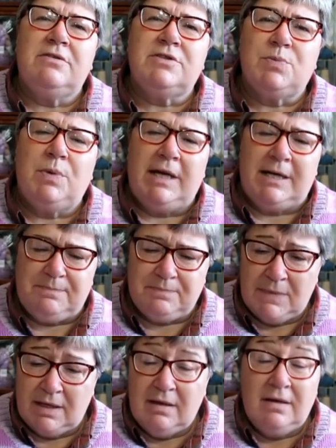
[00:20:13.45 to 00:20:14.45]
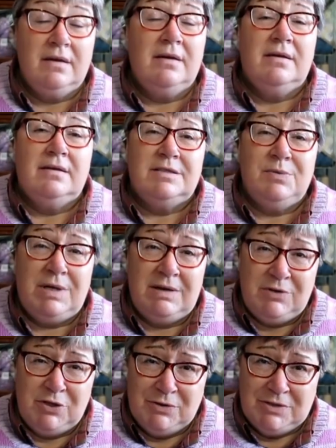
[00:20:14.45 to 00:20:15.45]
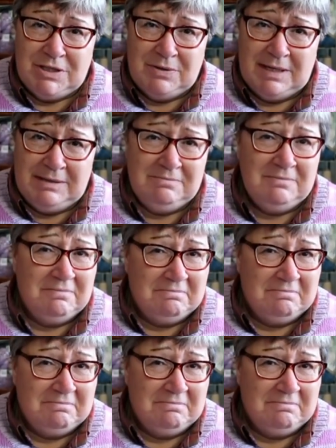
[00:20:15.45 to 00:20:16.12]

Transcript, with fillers: elsewhere. So whatever you're doing,